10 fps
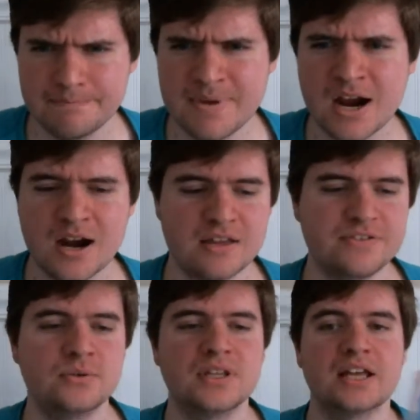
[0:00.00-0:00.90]
Mary, if
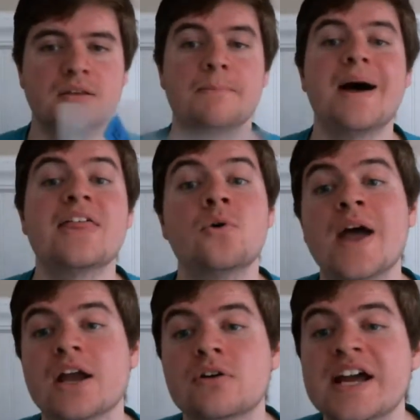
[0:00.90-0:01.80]
you would like them. By the
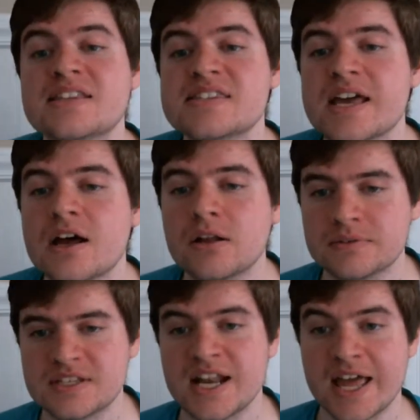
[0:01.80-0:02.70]
way, great sale
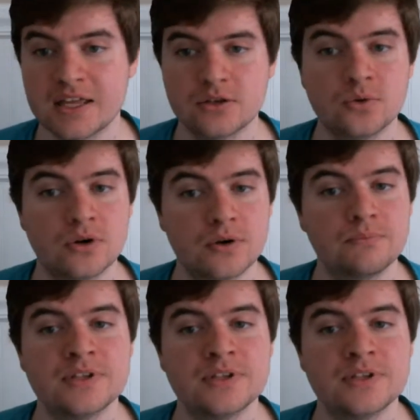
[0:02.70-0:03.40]
today. You were